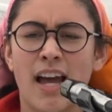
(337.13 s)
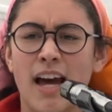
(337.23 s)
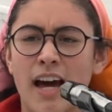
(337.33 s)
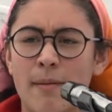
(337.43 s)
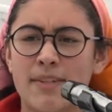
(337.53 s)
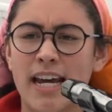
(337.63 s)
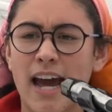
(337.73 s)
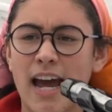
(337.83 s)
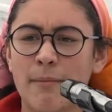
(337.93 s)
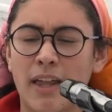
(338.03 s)
um,
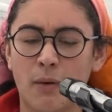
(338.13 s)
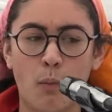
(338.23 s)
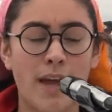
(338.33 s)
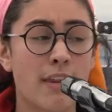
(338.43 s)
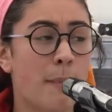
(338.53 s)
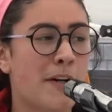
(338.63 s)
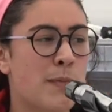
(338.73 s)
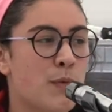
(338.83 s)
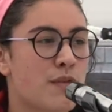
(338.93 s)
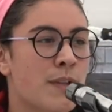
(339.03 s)
time, like when the
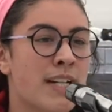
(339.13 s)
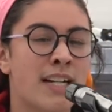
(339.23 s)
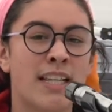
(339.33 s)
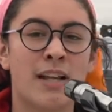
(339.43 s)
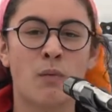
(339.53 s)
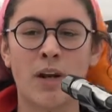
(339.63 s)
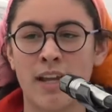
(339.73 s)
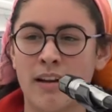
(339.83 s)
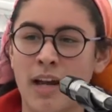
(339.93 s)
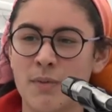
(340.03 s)
poem was written and then
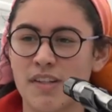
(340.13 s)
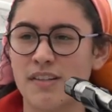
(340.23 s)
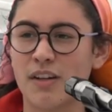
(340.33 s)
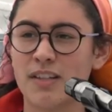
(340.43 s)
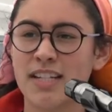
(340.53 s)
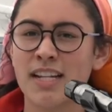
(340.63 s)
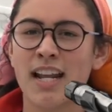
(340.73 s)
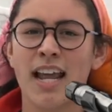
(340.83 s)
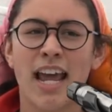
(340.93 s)
when I was assaulted.